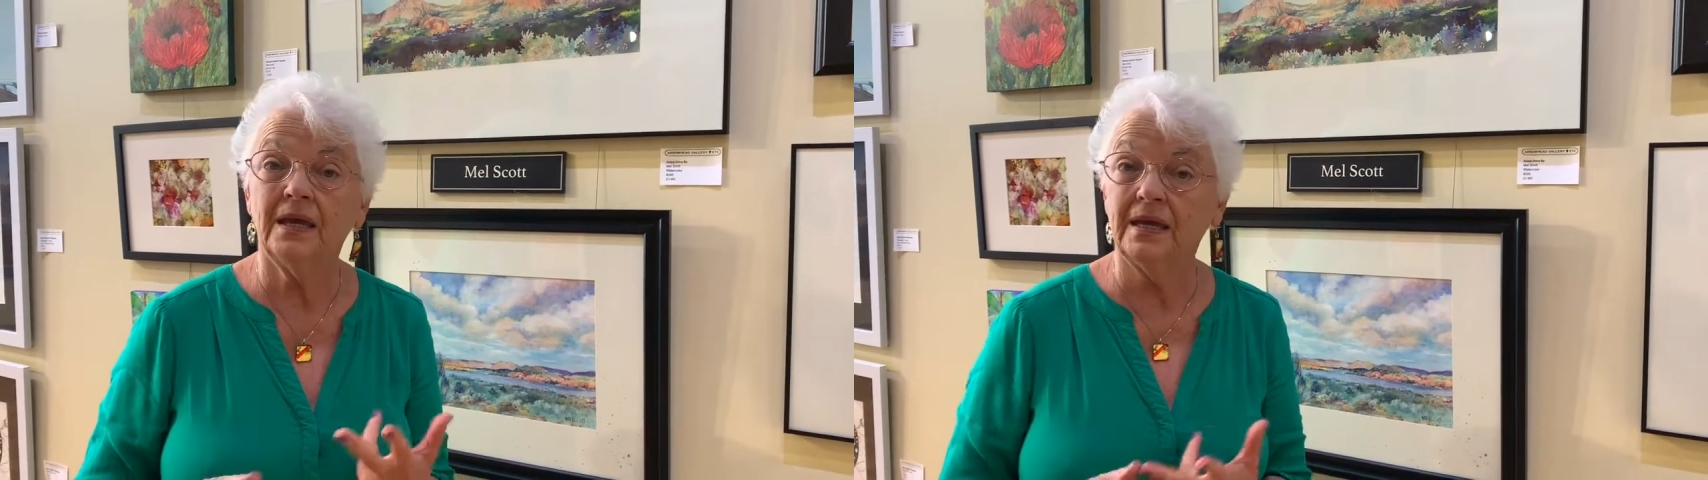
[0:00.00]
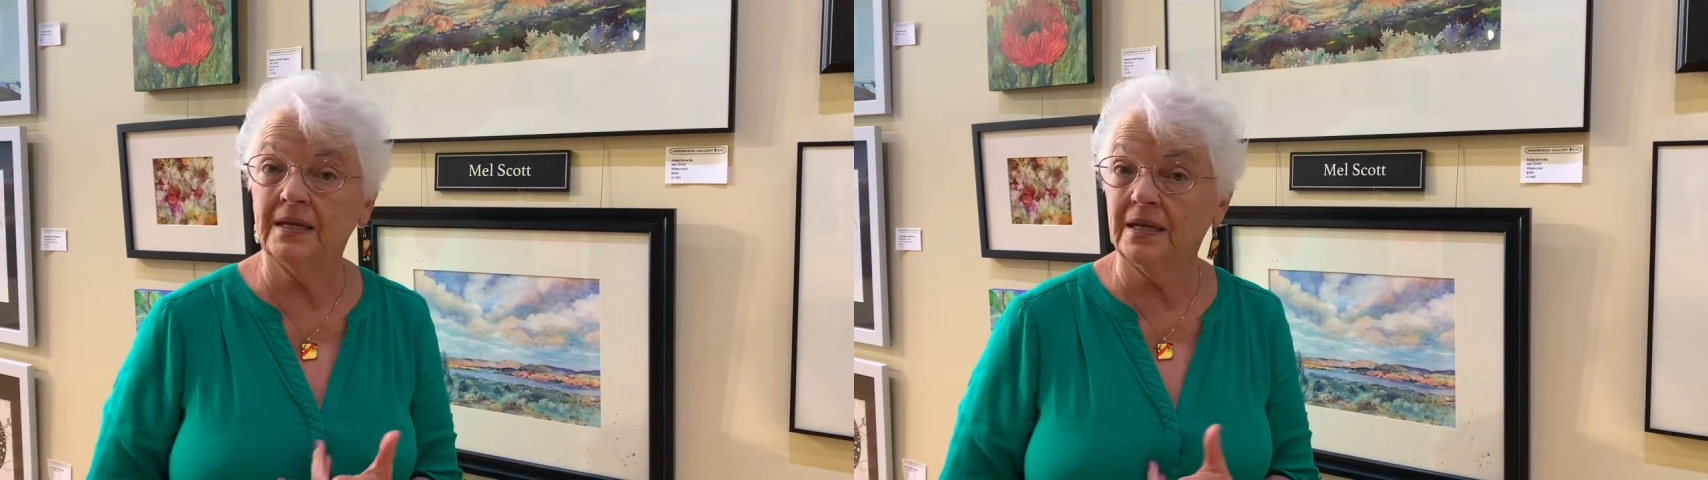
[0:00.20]

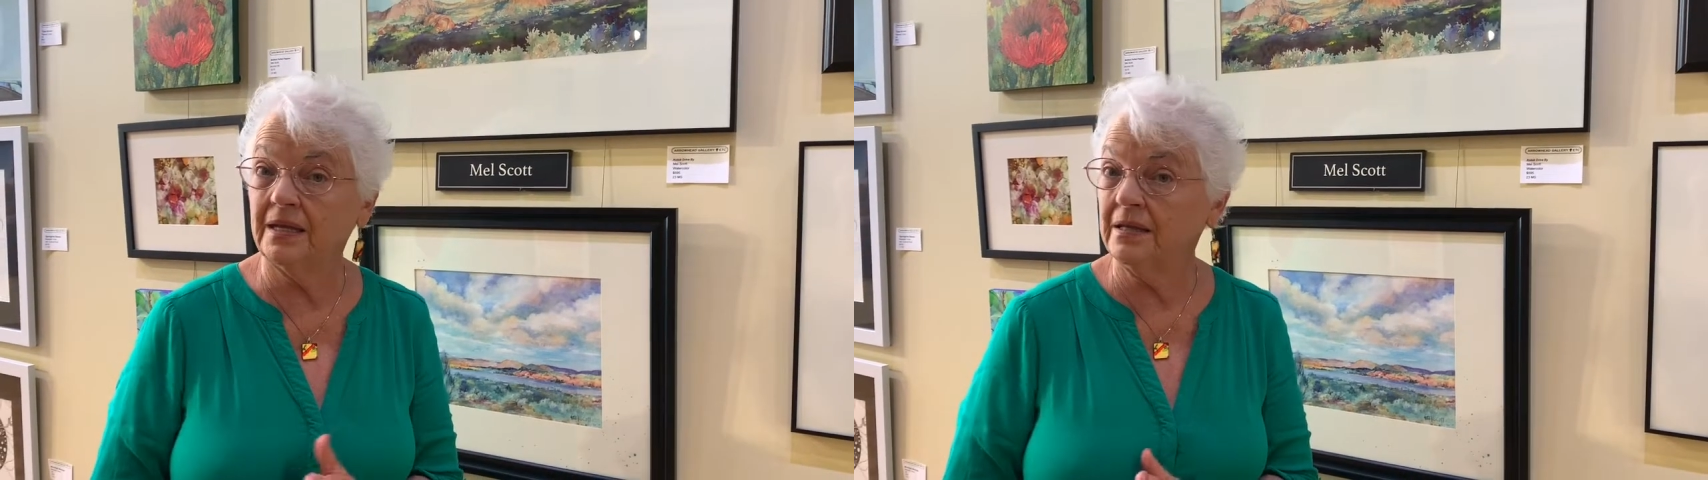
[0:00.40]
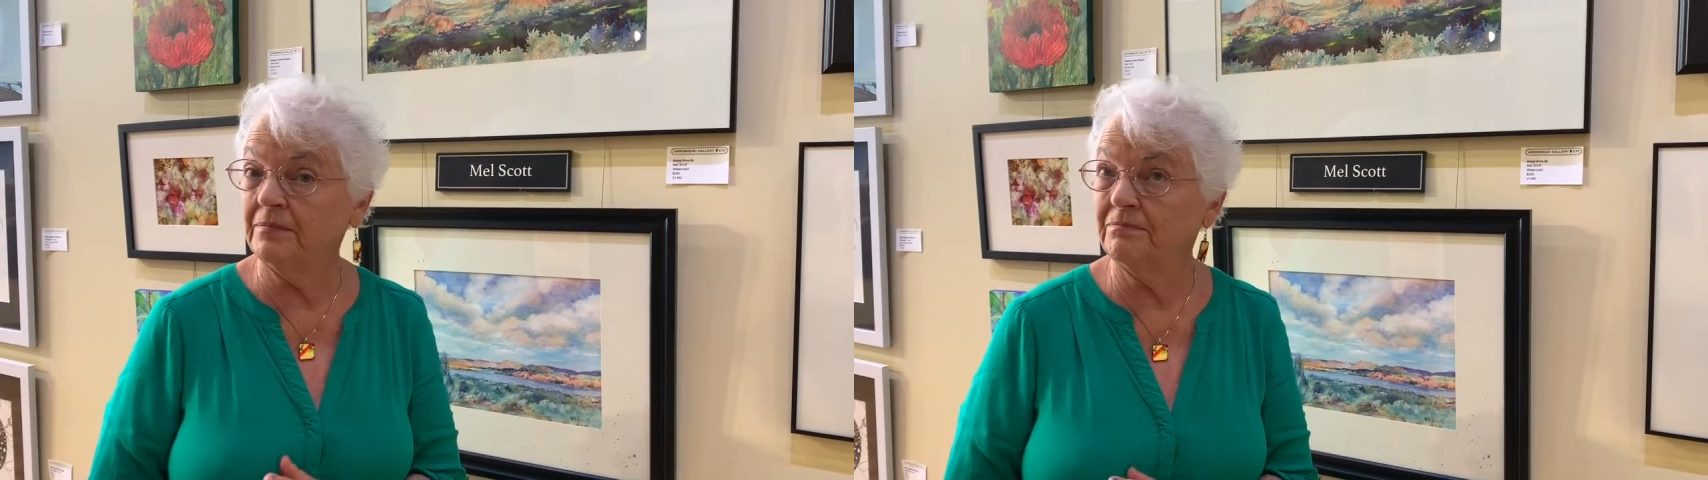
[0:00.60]
and,
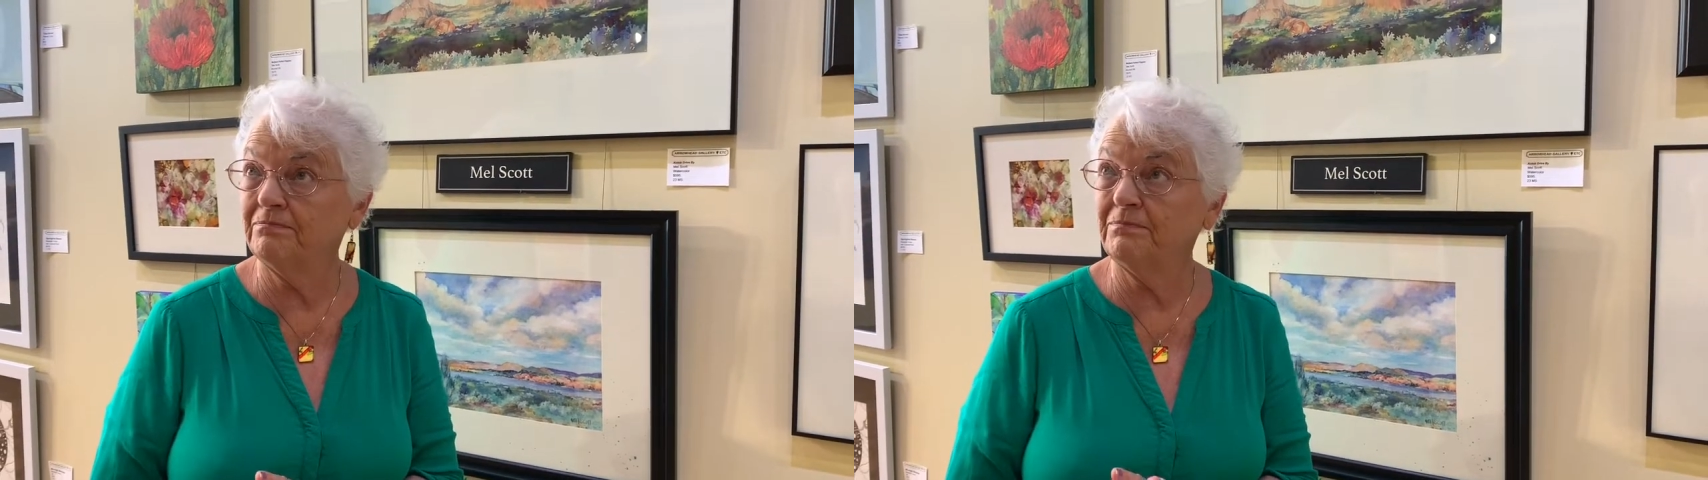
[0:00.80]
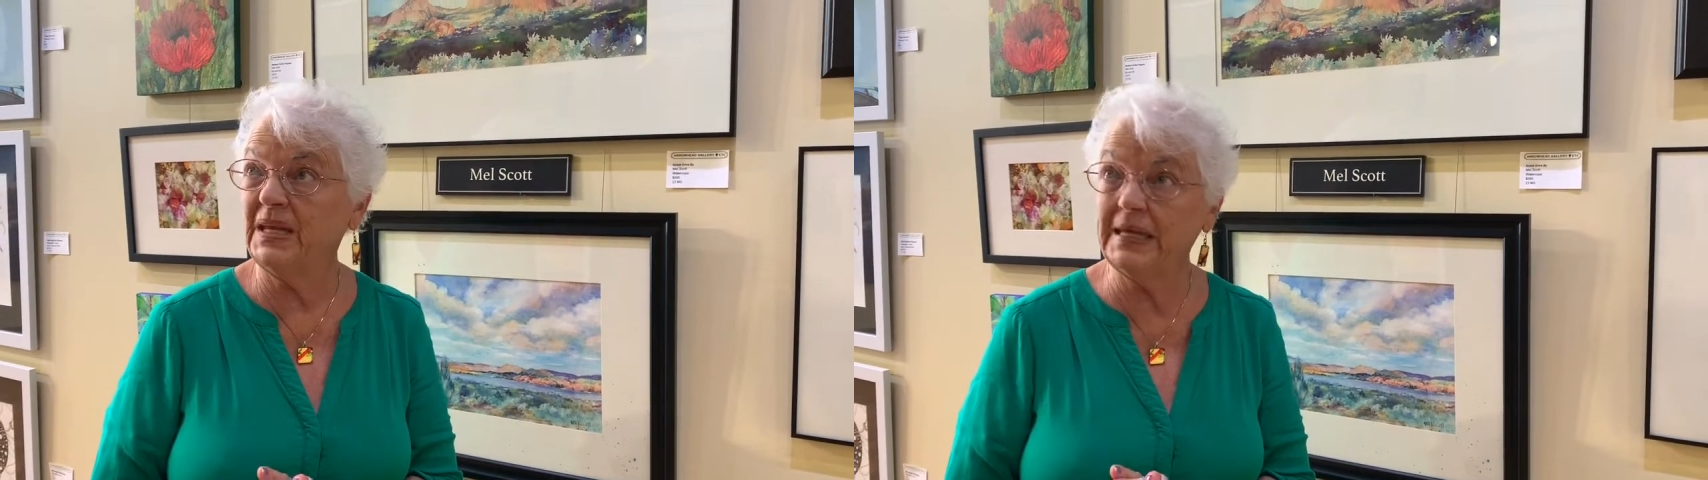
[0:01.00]

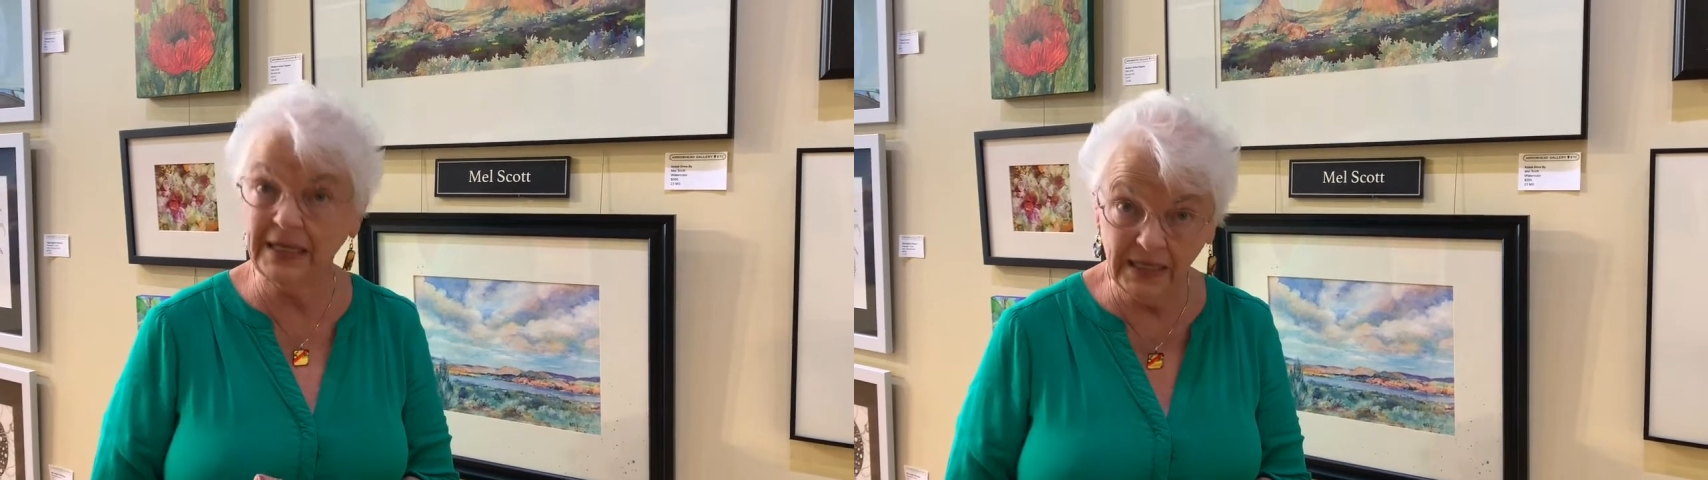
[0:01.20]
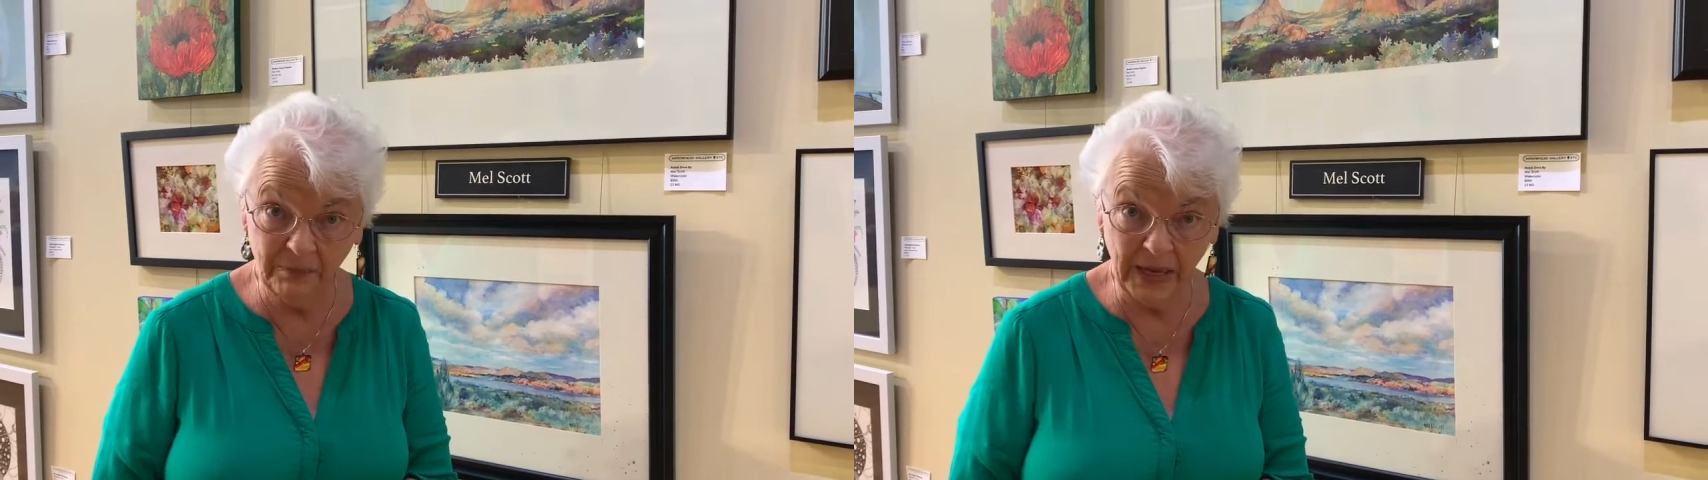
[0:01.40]
and
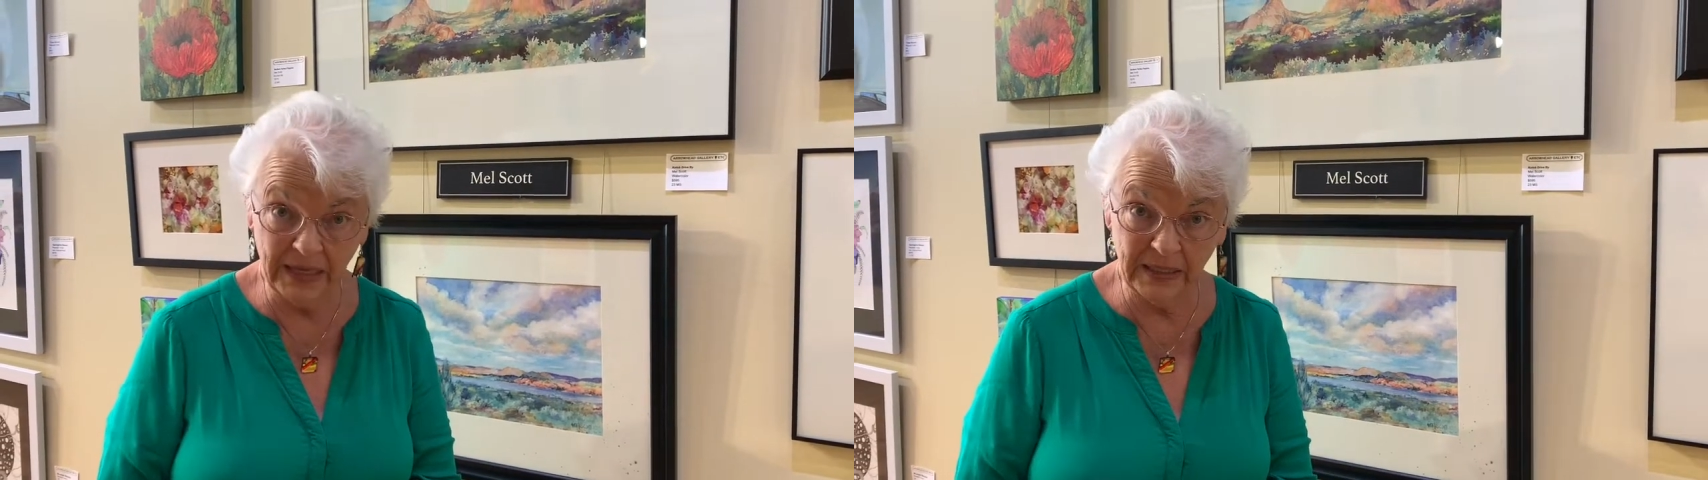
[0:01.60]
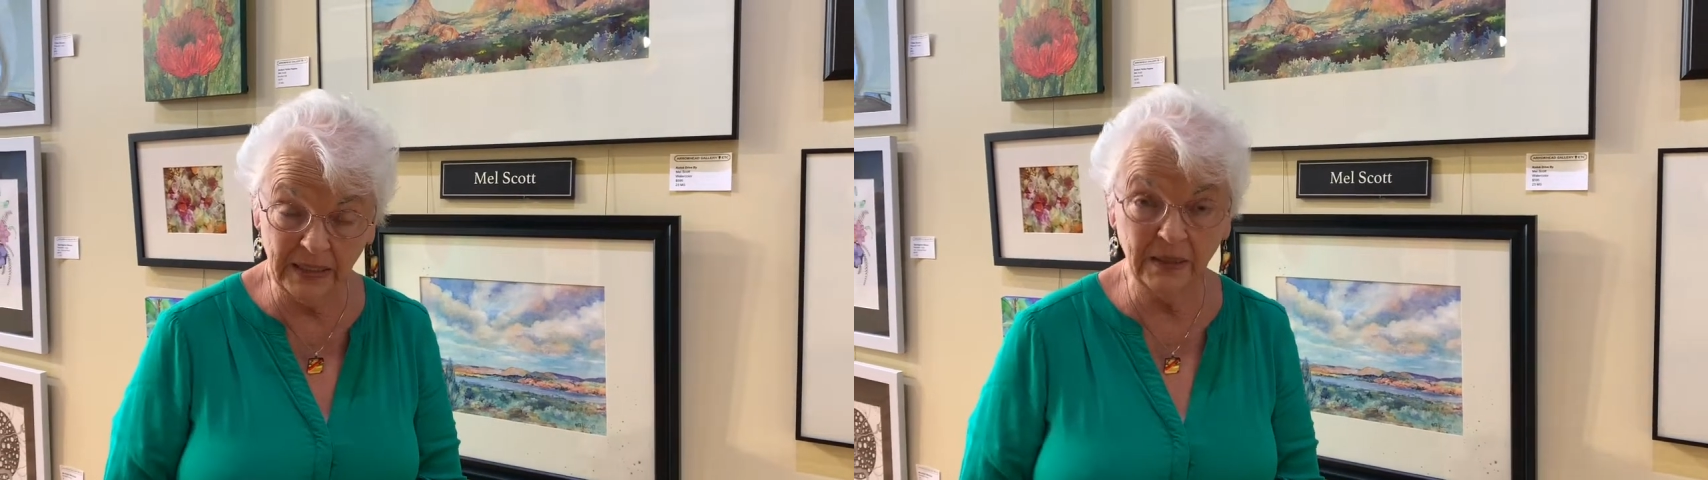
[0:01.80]
beginning
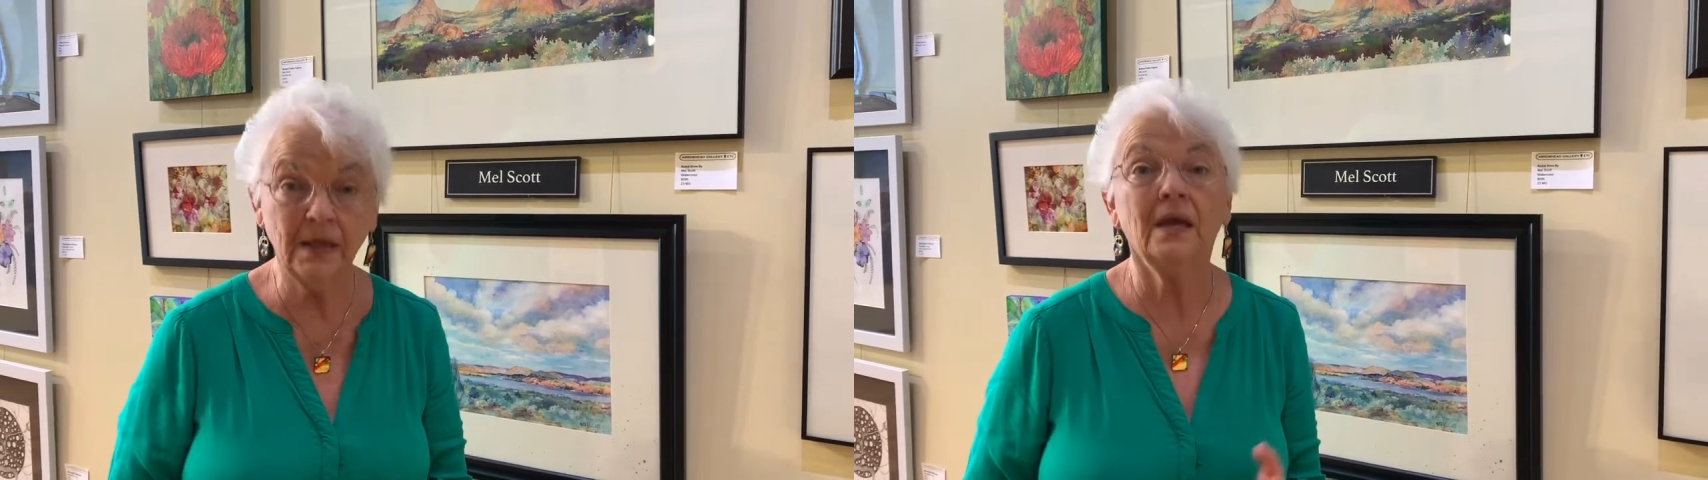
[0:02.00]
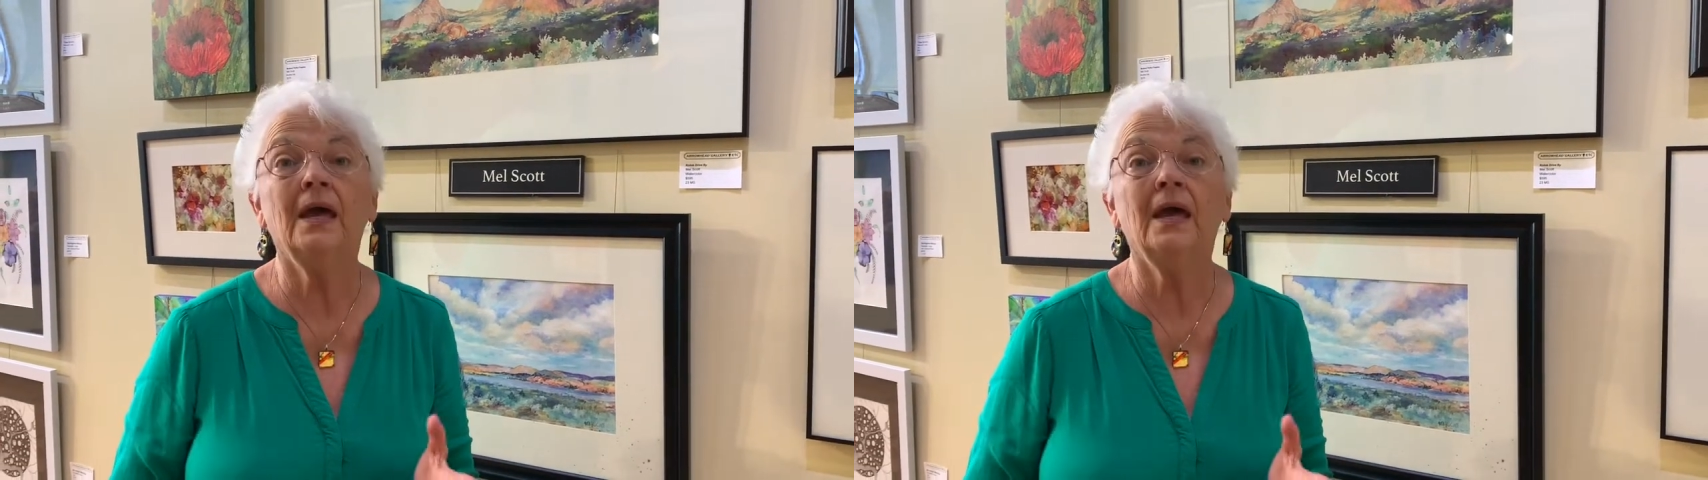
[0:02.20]
painting